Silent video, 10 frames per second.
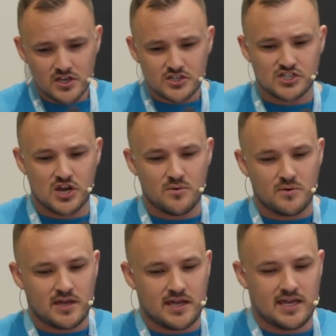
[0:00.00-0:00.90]

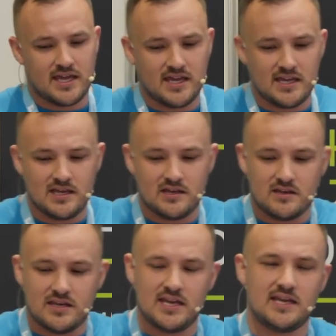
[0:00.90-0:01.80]
So he
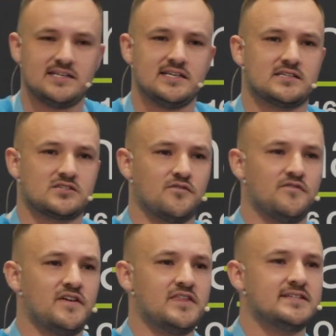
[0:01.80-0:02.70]
needed
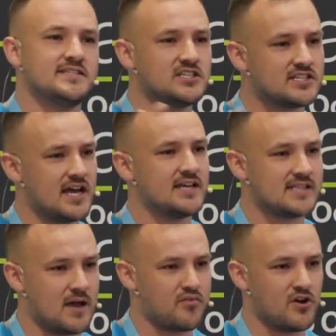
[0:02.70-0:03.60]
something that digitized
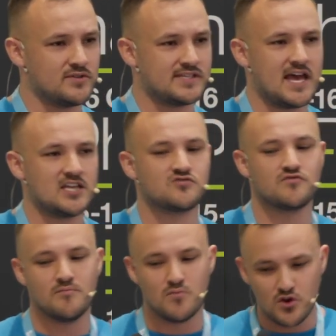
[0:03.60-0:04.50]
that process,
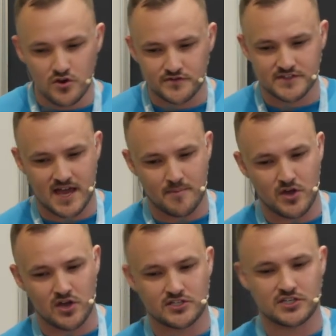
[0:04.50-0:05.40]
removed that
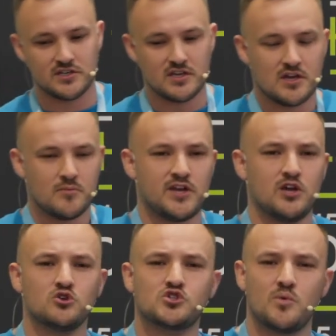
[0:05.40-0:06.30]
burden, but
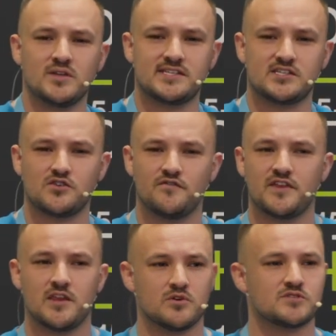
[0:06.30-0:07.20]
he also wanted
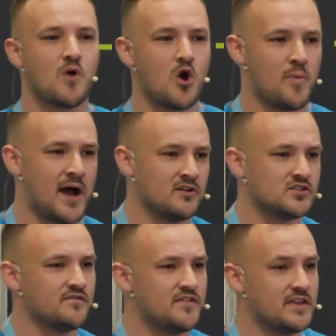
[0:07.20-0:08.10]
something that was mobile,
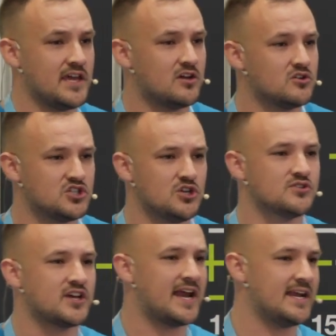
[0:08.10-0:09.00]
something that he could
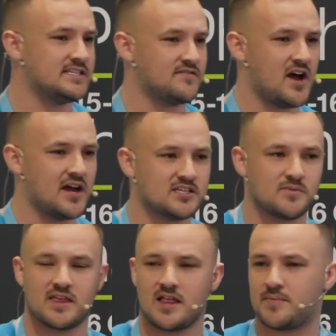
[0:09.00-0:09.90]
use on any device,
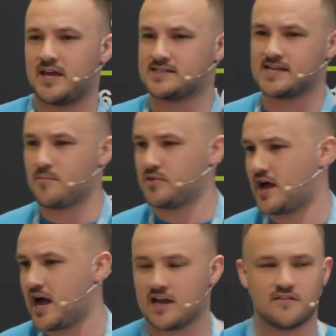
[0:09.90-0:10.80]
whether that be a
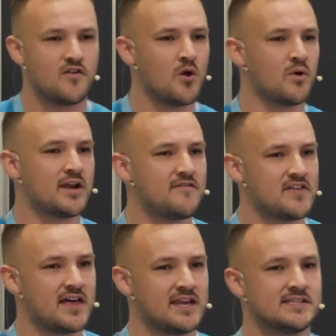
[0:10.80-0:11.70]
tablet, iPhone, whatever
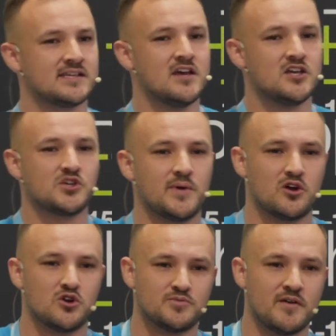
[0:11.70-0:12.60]
that is, so he
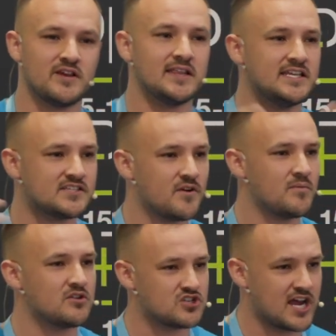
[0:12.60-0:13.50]
could be released
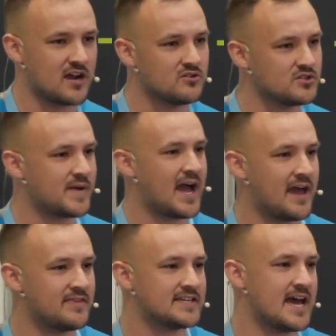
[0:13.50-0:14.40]
from those shackles
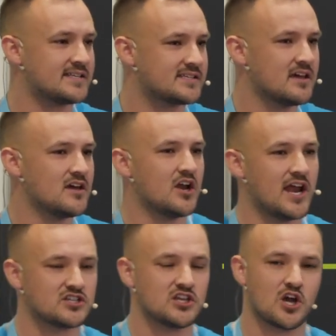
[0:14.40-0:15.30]
behind the desk and
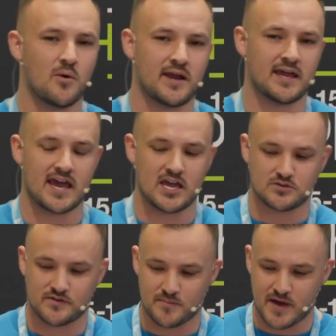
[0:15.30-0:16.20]
actually go and
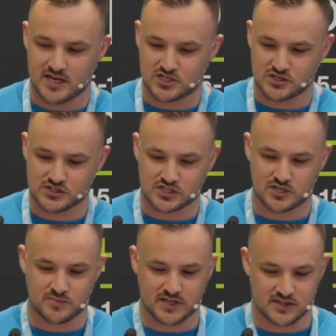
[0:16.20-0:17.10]
engage with the patients to
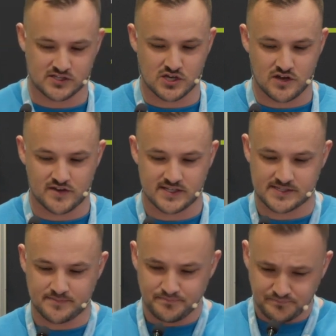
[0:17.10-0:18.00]
complete the
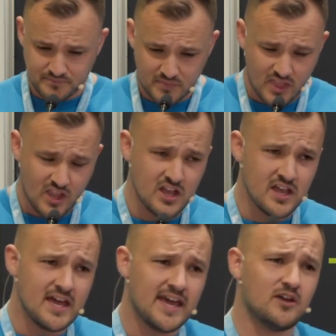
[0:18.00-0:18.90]
service.
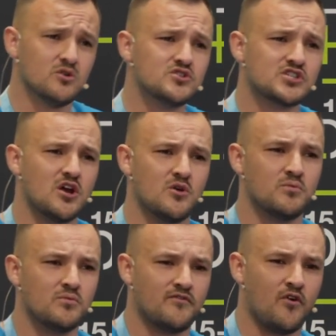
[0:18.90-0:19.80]
He also
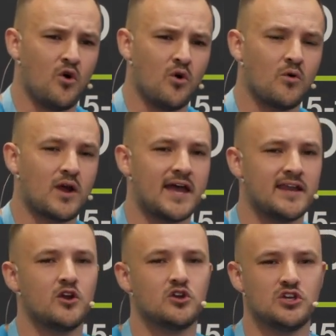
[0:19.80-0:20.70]
thought, can
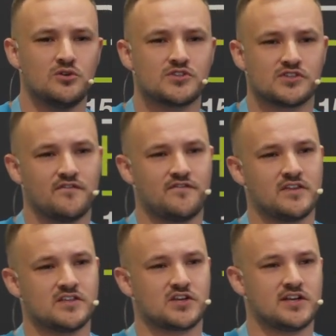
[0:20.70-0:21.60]
I not use
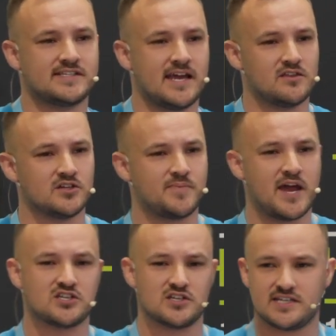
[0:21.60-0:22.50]
something that's going to take those
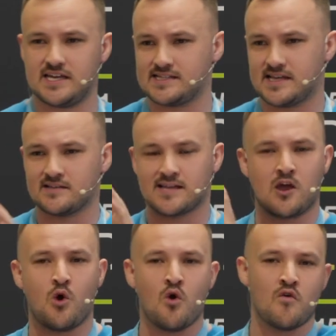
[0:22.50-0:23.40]
patient details
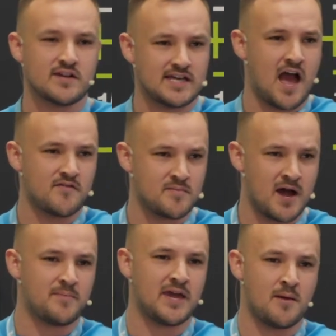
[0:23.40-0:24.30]
I already have in
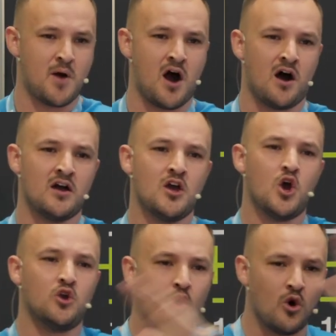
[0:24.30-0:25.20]
my PMR
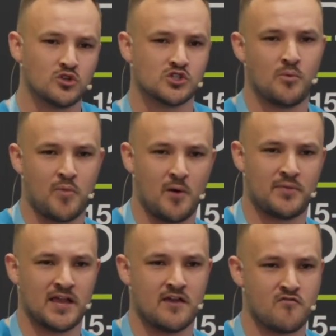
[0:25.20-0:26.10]
and
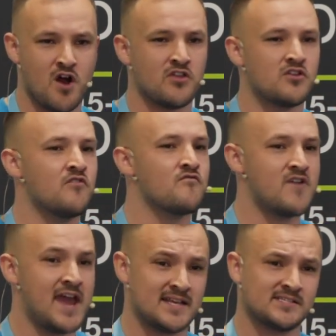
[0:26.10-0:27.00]
auto-populate rather than
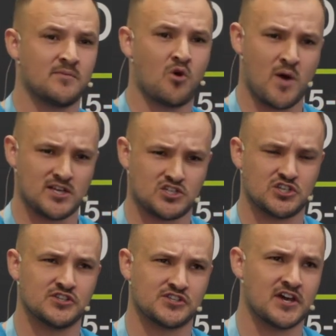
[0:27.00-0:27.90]
re-ask them
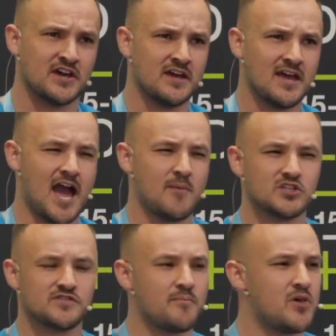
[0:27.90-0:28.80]
questions that, how
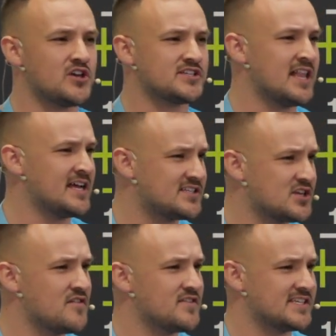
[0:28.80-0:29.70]
much of a personalized
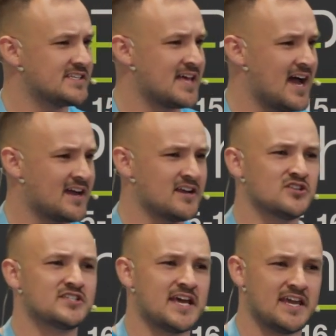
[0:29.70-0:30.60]
service is that? Can I
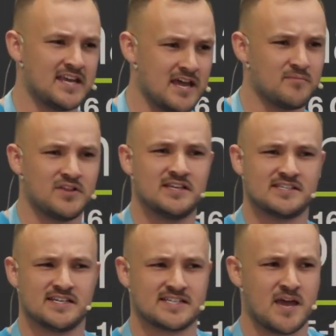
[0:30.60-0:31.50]
just take your name, please,
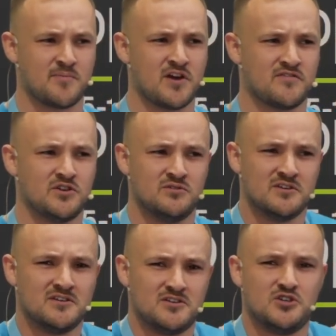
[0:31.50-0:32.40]
or your date of birth?
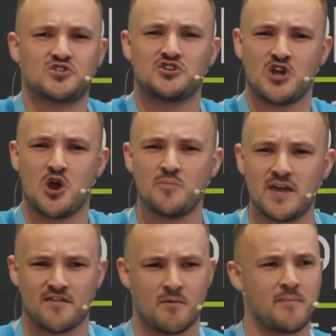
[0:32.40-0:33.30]
You should know
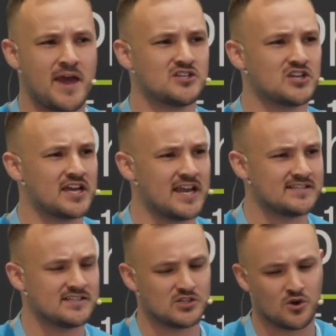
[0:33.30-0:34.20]
me if I'm a patient
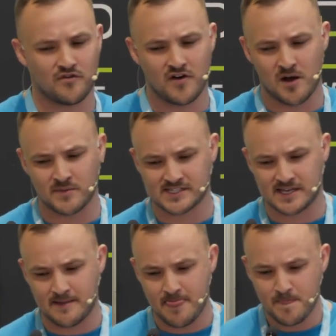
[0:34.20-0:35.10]
connected to your pharmacy.